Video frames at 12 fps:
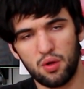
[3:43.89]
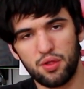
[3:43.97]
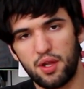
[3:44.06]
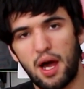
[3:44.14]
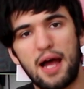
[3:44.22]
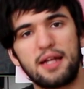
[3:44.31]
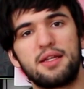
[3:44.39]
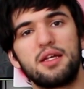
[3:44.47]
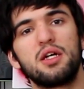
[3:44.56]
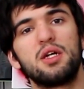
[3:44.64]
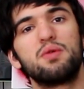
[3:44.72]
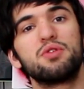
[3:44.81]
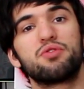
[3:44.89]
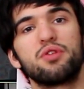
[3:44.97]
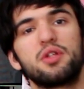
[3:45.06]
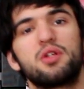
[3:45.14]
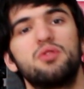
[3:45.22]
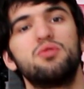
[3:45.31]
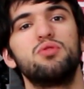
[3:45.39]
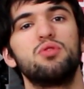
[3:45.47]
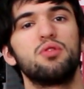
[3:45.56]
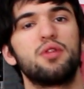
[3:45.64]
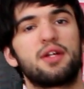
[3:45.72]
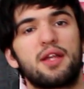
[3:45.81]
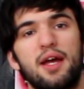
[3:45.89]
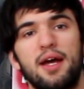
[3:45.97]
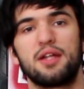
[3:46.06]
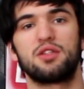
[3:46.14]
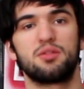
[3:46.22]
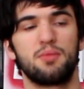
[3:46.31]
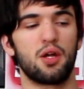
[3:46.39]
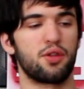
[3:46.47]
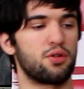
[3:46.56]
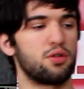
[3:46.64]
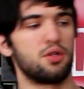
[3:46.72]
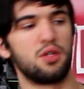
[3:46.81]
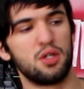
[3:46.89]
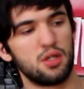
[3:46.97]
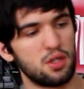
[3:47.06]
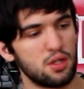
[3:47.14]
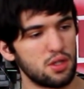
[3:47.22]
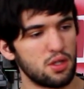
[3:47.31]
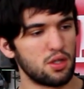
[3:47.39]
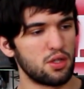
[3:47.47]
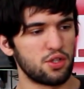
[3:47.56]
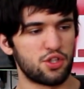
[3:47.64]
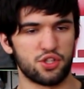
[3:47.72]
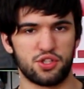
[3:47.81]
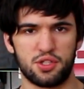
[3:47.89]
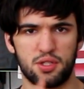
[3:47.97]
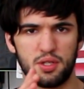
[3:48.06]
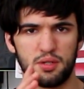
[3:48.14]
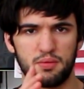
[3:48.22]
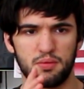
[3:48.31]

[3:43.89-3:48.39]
the idea was really cool. Like, they had some other just